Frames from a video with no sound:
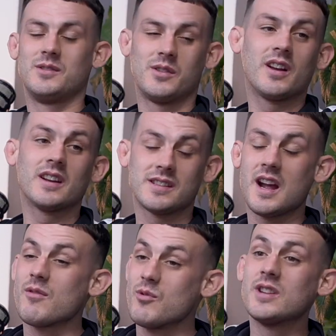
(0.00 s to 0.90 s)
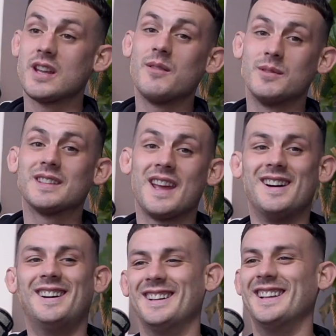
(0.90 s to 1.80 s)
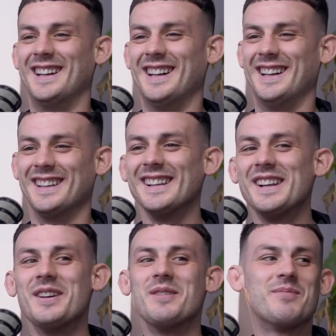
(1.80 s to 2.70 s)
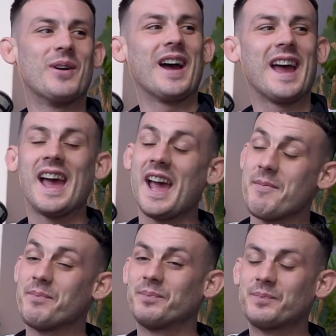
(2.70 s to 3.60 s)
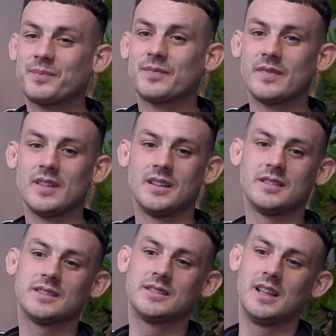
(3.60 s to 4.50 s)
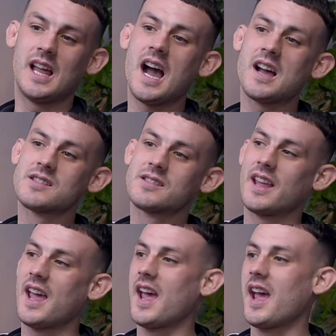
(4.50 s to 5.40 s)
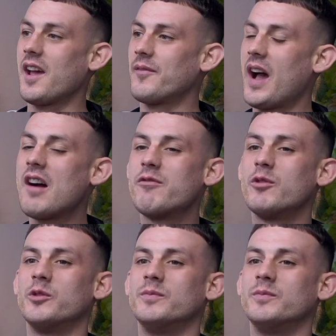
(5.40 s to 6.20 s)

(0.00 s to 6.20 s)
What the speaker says: I'm going to start writing that one down. But last, have fun.